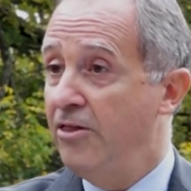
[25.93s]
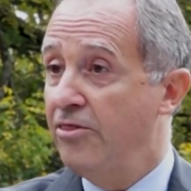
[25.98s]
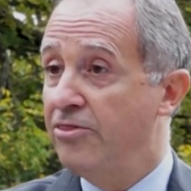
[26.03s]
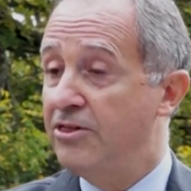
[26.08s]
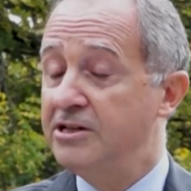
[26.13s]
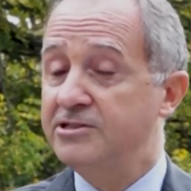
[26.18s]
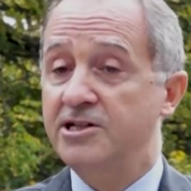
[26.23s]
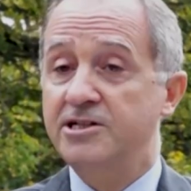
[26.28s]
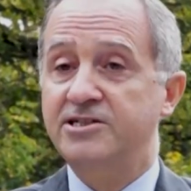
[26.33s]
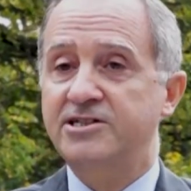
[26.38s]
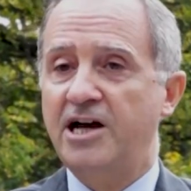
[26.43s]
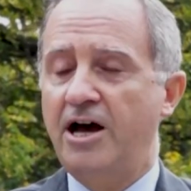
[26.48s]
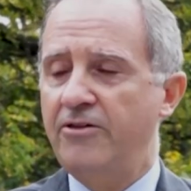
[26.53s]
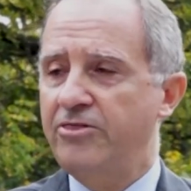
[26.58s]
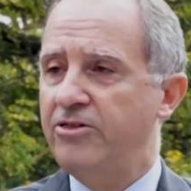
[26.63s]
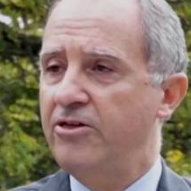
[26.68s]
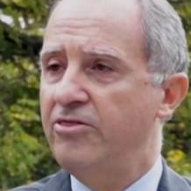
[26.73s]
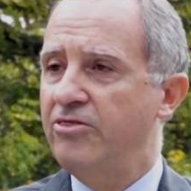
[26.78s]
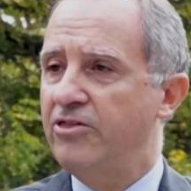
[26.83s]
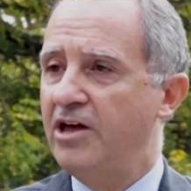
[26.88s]
This is
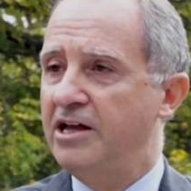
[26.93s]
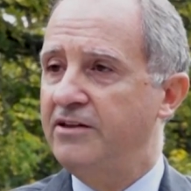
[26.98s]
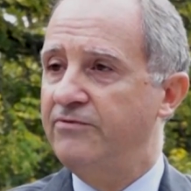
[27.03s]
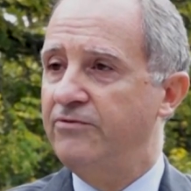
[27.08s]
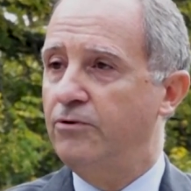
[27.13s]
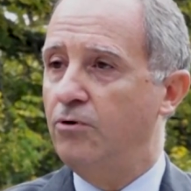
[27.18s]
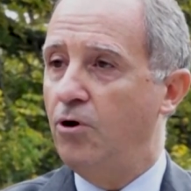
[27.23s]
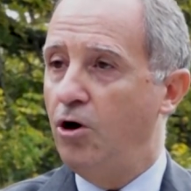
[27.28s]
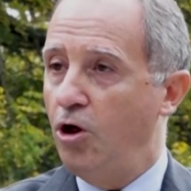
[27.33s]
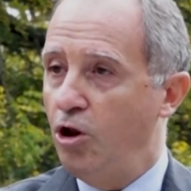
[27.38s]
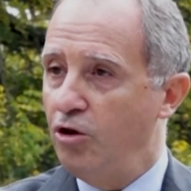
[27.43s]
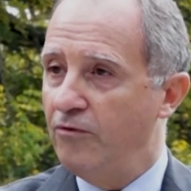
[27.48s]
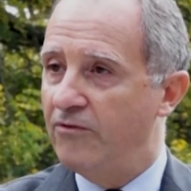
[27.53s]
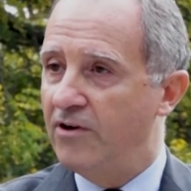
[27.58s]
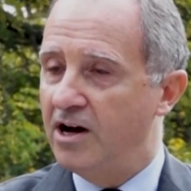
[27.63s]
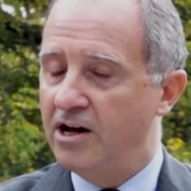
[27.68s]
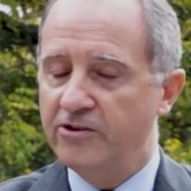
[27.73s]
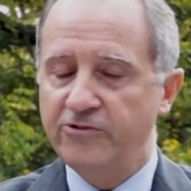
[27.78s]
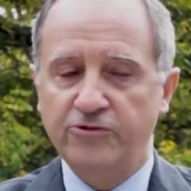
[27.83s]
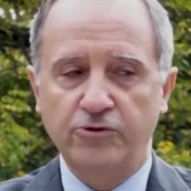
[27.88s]
something that for all of
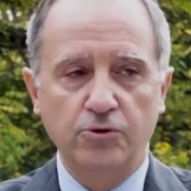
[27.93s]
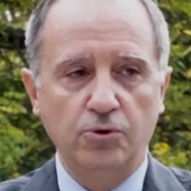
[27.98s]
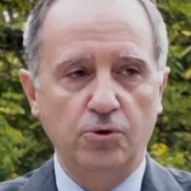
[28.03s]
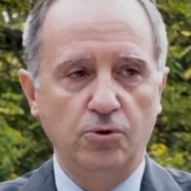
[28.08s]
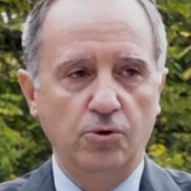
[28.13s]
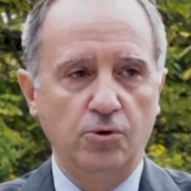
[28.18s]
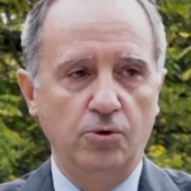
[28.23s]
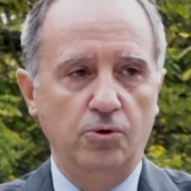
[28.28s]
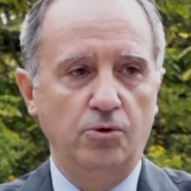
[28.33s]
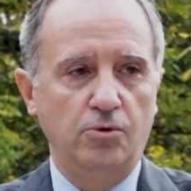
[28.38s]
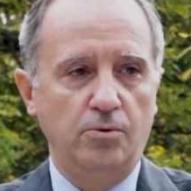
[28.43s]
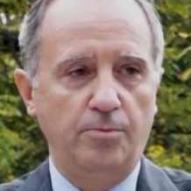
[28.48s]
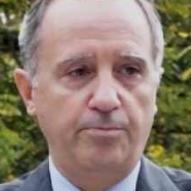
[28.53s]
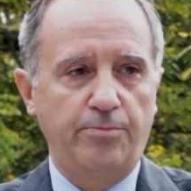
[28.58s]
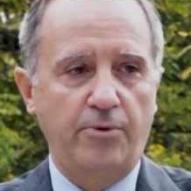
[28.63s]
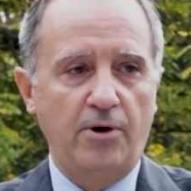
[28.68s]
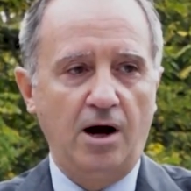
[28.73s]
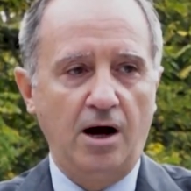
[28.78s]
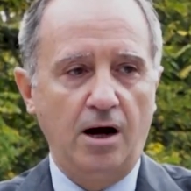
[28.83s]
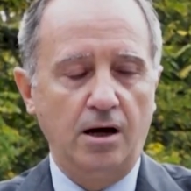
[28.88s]
us who
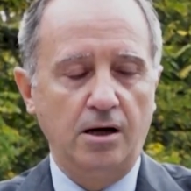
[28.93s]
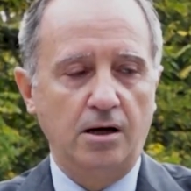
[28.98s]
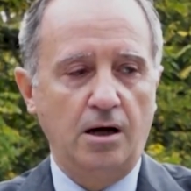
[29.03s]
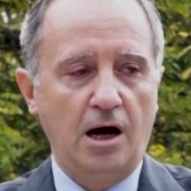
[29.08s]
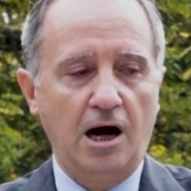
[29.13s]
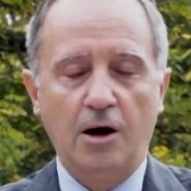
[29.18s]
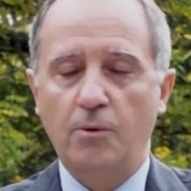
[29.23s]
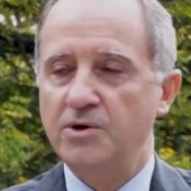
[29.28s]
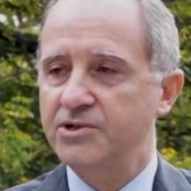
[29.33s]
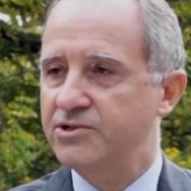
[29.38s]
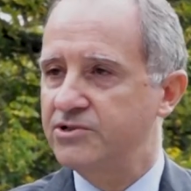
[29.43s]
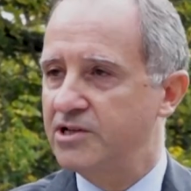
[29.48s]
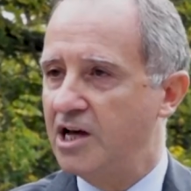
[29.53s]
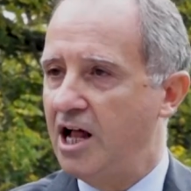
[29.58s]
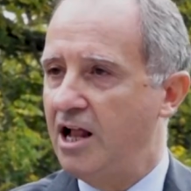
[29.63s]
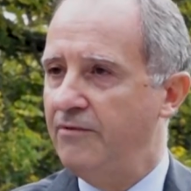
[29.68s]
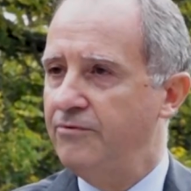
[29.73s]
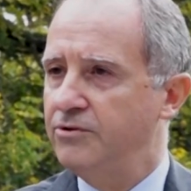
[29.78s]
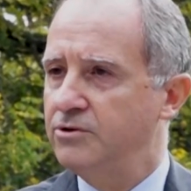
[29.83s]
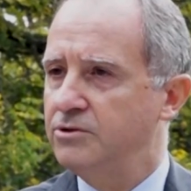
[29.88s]
pride
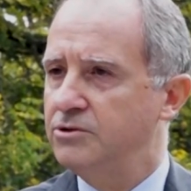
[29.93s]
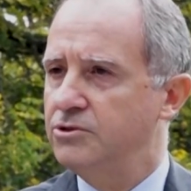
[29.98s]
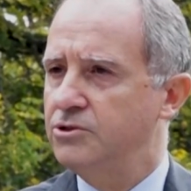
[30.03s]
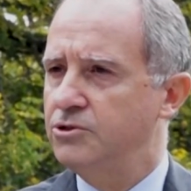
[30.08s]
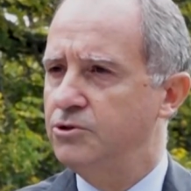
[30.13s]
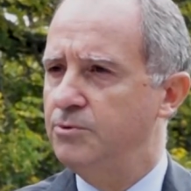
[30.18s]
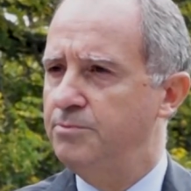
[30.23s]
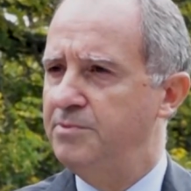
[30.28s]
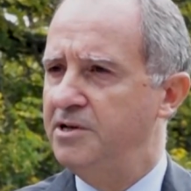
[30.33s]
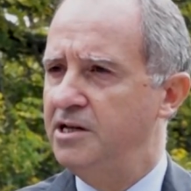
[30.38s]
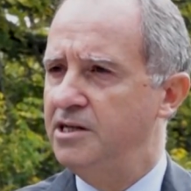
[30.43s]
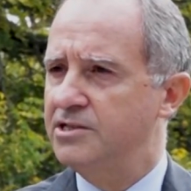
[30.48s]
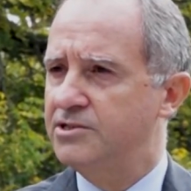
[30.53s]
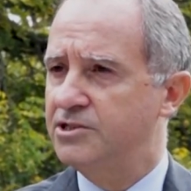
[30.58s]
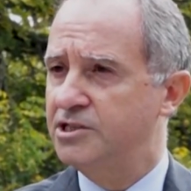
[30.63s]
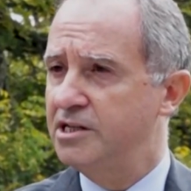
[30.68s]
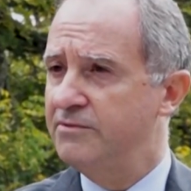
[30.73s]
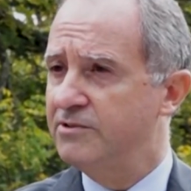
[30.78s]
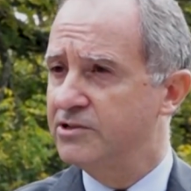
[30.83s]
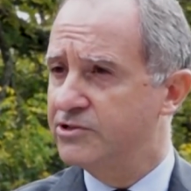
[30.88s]
ourselves to be
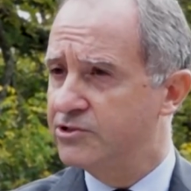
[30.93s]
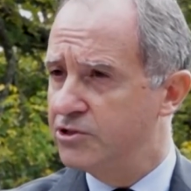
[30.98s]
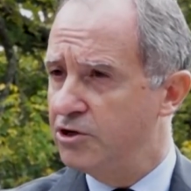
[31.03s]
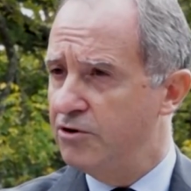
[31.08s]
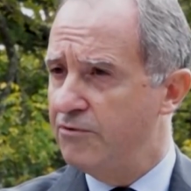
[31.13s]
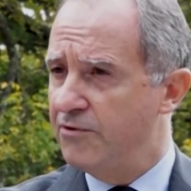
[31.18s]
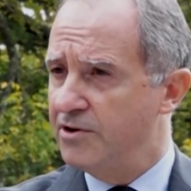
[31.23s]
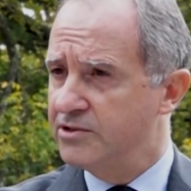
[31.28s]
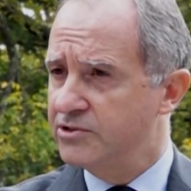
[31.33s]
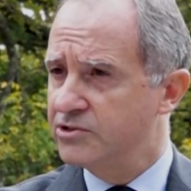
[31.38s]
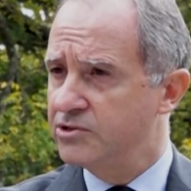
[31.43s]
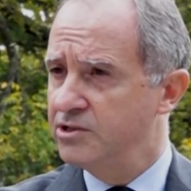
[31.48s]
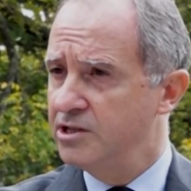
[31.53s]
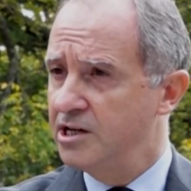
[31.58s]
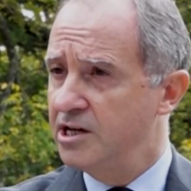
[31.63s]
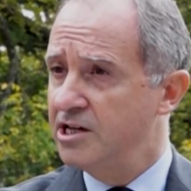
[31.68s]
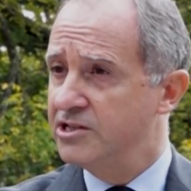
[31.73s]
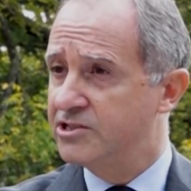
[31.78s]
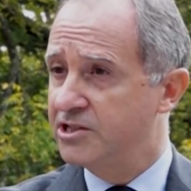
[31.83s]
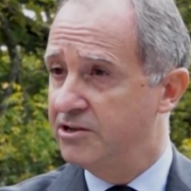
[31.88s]
civil servants
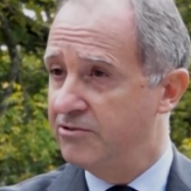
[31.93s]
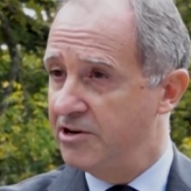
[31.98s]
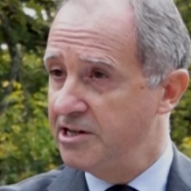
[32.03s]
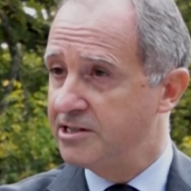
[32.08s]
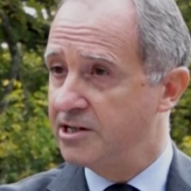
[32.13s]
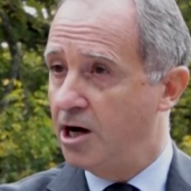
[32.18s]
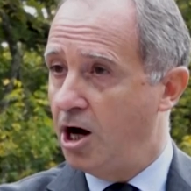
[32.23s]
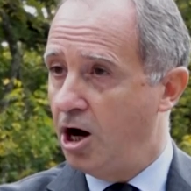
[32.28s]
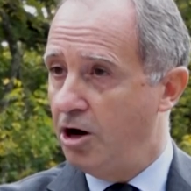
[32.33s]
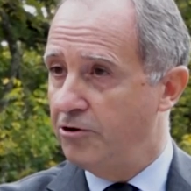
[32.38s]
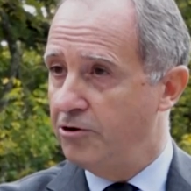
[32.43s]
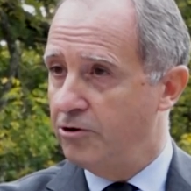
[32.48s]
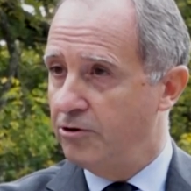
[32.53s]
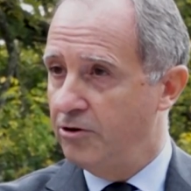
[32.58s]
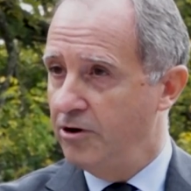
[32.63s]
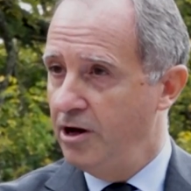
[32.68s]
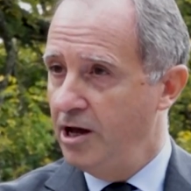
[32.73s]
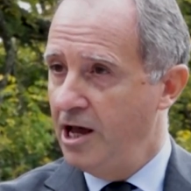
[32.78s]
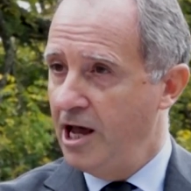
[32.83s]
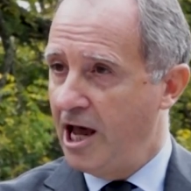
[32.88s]
is a great honor,